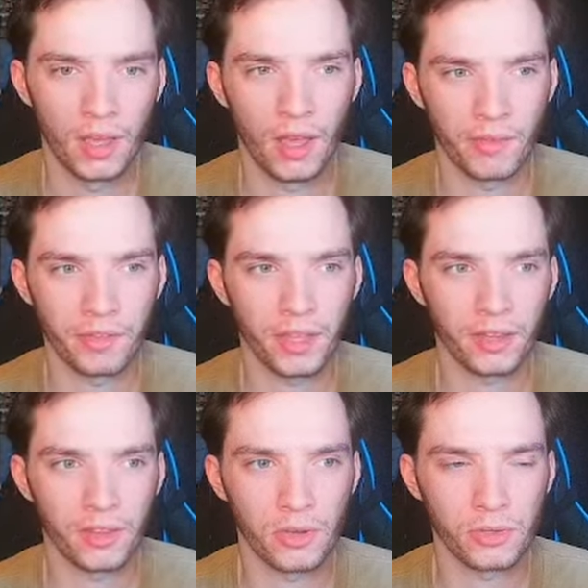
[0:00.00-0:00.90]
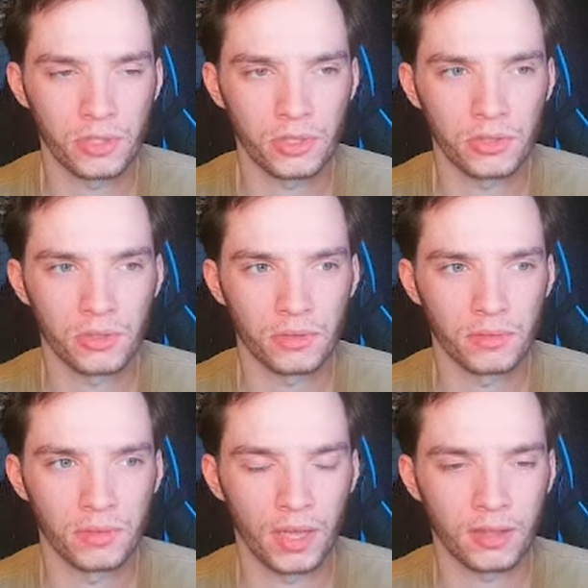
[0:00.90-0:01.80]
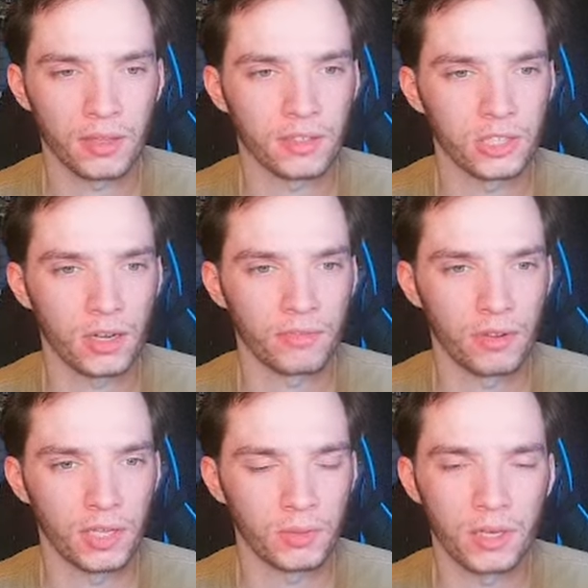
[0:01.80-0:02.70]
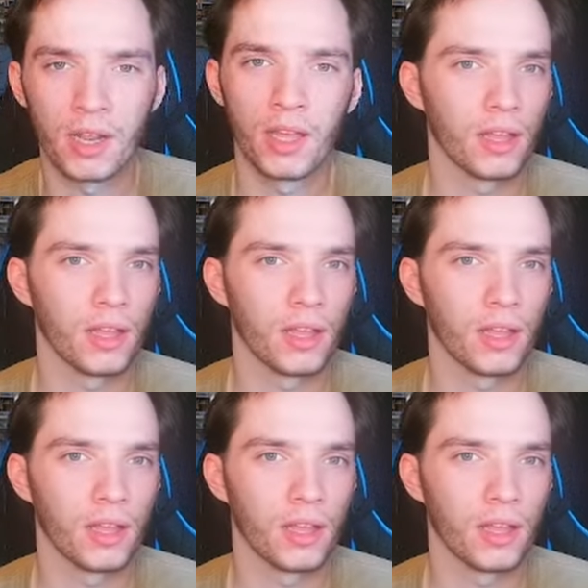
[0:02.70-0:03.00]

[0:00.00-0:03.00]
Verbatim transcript: I feel like those two, at the end of Jedi Fallen Order,